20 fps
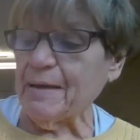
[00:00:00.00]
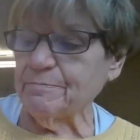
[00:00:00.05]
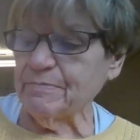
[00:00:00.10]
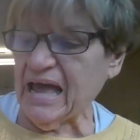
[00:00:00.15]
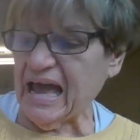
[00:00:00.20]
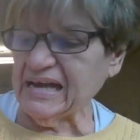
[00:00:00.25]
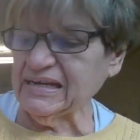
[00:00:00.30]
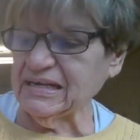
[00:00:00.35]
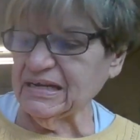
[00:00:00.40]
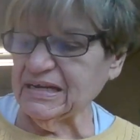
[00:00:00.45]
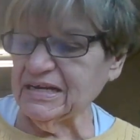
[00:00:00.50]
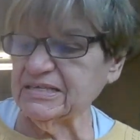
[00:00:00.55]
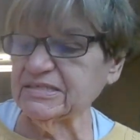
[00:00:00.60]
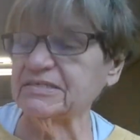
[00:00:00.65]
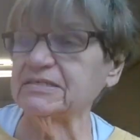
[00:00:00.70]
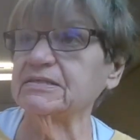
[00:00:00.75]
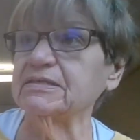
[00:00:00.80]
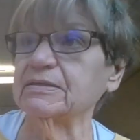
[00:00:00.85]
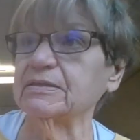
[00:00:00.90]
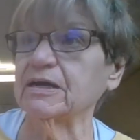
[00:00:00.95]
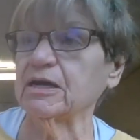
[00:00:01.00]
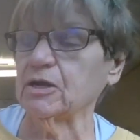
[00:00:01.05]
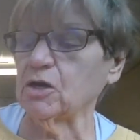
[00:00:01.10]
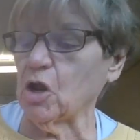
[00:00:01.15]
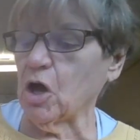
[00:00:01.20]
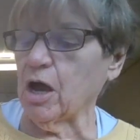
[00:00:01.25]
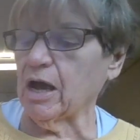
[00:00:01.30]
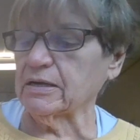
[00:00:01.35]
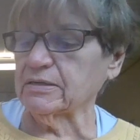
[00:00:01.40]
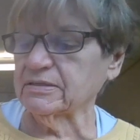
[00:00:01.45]
Matti listened to the
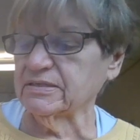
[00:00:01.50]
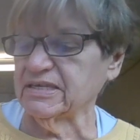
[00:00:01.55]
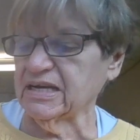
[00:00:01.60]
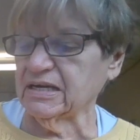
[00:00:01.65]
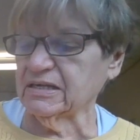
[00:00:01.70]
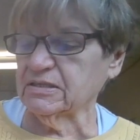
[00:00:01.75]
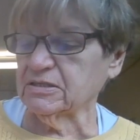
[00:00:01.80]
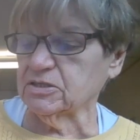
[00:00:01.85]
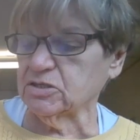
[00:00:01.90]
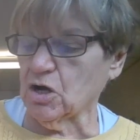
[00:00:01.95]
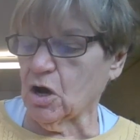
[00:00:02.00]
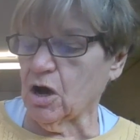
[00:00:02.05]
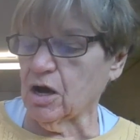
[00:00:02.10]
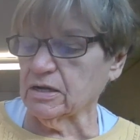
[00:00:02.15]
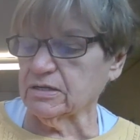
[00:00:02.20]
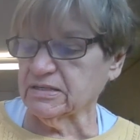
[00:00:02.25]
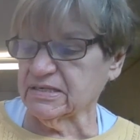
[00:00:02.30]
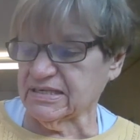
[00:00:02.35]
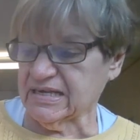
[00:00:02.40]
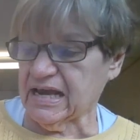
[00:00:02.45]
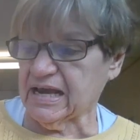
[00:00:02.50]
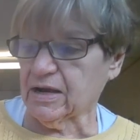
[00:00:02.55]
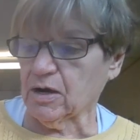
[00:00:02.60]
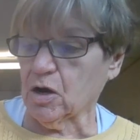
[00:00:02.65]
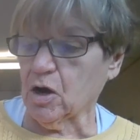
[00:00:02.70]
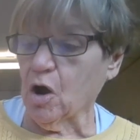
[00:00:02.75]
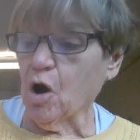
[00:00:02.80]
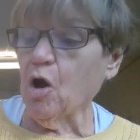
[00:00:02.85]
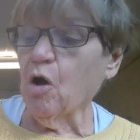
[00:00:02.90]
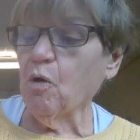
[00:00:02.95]
clock tick tock
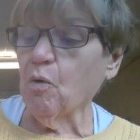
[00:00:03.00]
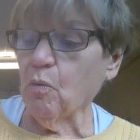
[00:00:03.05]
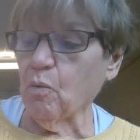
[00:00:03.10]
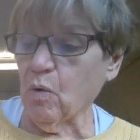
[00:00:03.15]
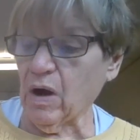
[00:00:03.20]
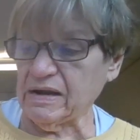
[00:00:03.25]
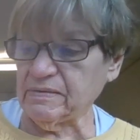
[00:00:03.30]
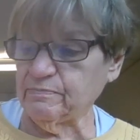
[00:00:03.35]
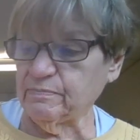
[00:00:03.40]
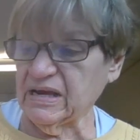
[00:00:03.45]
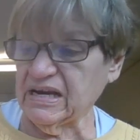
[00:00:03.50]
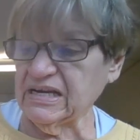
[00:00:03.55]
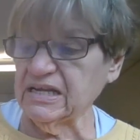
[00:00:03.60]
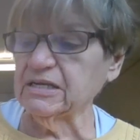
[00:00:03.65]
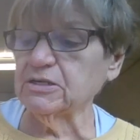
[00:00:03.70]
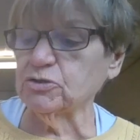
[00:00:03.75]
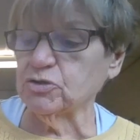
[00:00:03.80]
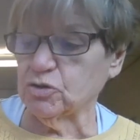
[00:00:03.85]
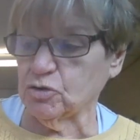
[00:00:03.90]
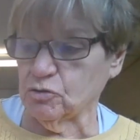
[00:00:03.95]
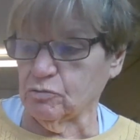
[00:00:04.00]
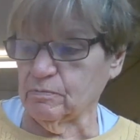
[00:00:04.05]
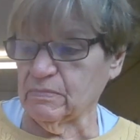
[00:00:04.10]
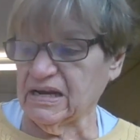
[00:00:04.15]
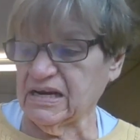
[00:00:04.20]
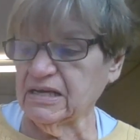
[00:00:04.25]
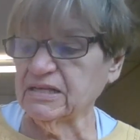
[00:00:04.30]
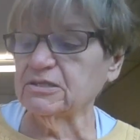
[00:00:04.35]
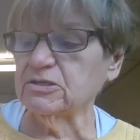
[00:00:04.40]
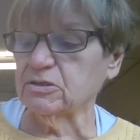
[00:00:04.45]
tick. One minute, two
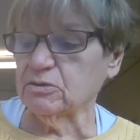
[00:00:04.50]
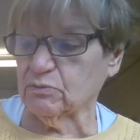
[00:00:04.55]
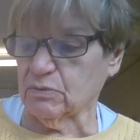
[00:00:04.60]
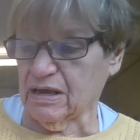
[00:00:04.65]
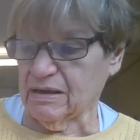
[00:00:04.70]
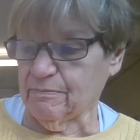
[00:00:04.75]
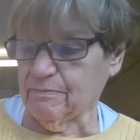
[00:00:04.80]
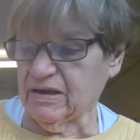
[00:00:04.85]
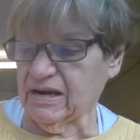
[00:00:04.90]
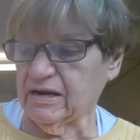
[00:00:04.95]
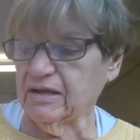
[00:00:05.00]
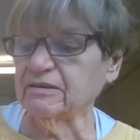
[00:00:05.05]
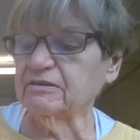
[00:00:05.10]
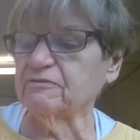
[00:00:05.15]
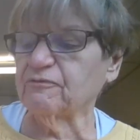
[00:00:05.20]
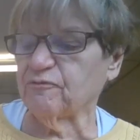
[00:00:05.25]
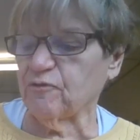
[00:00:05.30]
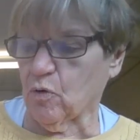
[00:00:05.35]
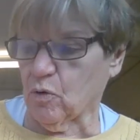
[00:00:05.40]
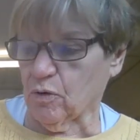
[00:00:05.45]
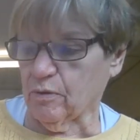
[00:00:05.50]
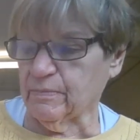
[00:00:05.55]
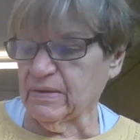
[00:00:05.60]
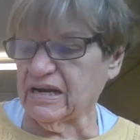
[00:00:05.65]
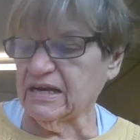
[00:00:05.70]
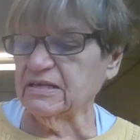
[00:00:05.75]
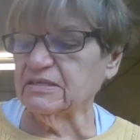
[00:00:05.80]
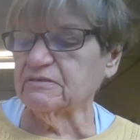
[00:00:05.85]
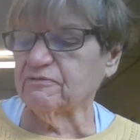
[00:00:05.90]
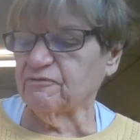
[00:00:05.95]
minutes, three minutes, four
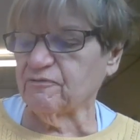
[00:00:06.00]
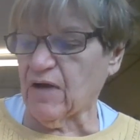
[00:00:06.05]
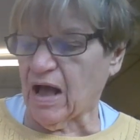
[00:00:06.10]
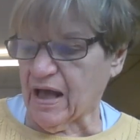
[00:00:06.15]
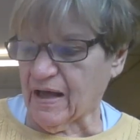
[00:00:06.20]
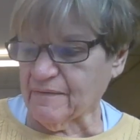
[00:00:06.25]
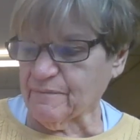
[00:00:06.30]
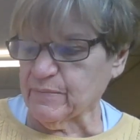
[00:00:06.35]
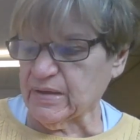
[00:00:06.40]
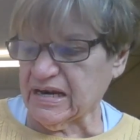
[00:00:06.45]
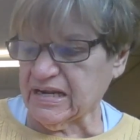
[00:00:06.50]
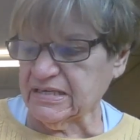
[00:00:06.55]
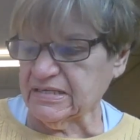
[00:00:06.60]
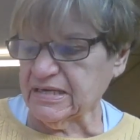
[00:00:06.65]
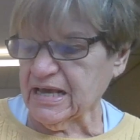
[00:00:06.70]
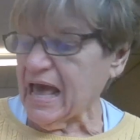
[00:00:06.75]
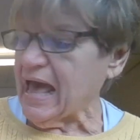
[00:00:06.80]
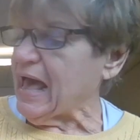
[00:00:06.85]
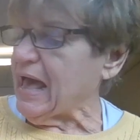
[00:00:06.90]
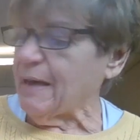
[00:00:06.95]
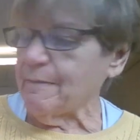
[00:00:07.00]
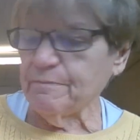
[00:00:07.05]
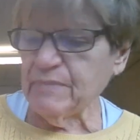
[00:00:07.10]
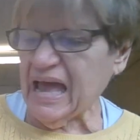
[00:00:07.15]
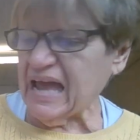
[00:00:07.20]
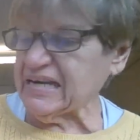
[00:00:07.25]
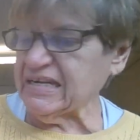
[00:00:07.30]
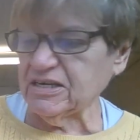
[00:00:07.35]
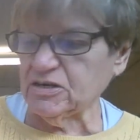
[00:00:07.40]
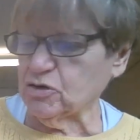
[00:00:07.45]
minutes, five minutes.
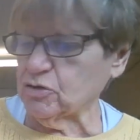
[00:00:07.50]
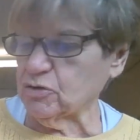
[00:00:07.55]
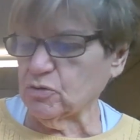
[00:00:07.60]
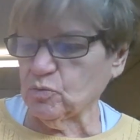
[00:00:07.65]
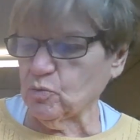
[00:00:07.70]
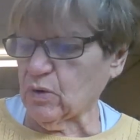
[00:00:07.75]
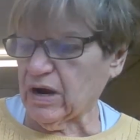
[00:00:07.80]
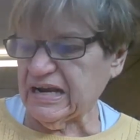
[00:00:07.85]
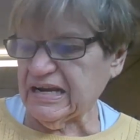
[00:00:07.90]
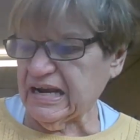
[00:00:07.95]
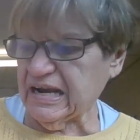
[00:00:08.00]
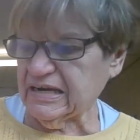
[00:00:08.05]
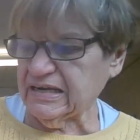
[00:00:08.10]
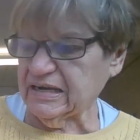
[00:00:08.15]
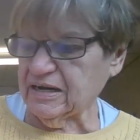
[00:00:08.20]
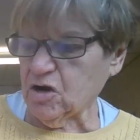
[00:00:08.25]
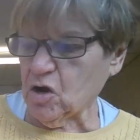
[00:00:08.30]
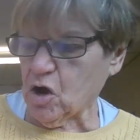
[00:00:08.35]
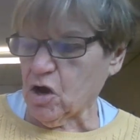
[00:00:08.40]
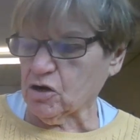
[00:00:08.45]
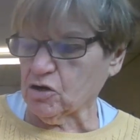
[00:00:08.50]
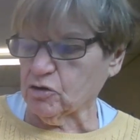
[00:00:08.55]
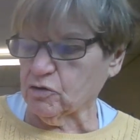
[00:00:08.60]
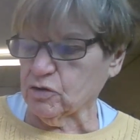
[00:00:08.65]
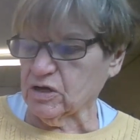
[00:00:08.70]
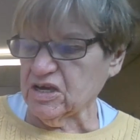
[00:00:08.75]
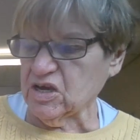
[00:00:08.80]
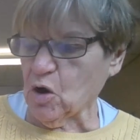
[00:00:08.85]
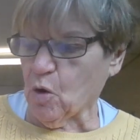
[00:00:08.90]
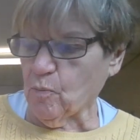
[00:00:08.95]
Matti couldn't wait any
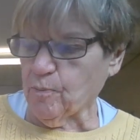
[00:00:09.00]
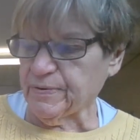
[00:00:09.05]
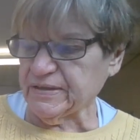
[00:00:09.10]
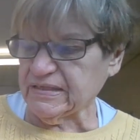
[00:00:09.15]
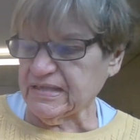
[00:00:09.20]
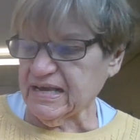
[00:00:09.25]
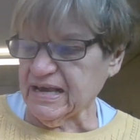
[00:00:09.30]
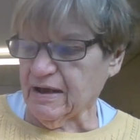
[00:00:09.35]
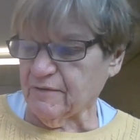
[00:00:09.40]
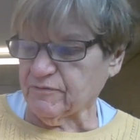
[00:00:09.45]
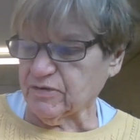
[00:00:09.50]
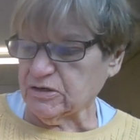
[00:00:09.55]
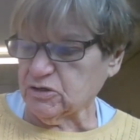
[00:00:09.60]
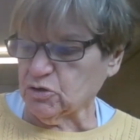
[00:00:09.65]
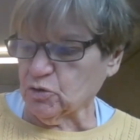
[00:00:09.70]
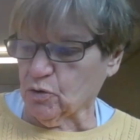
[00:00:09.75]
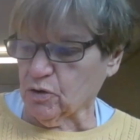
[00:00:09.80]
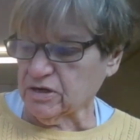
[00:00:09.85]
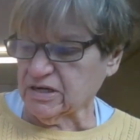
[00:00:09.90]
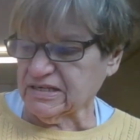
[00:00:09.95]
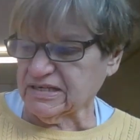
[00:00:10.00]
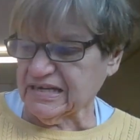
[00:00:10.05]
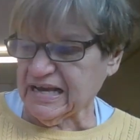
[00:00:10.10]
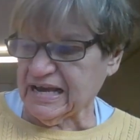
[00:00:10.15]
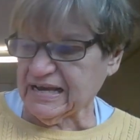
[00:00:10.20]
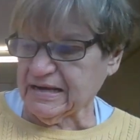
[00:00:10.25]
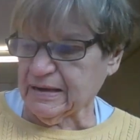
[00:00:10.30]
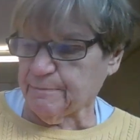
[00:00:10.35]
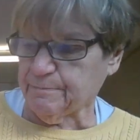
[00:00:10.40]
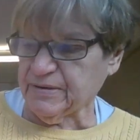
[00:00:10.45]
longer. He opened the oven door to
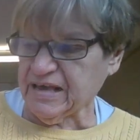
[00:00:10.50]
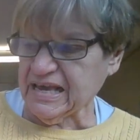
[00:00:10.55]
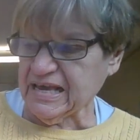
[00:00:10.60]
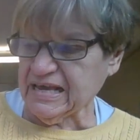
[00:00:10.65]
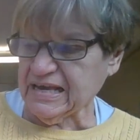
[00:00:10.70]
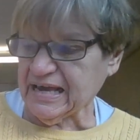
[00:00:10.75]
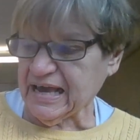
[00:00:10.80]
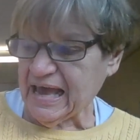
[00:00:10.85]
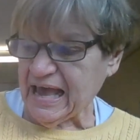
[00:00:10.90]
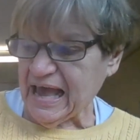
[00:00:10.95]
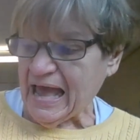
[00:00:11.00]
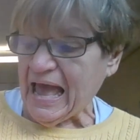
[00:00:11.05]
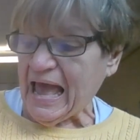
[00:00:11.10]
take a peek.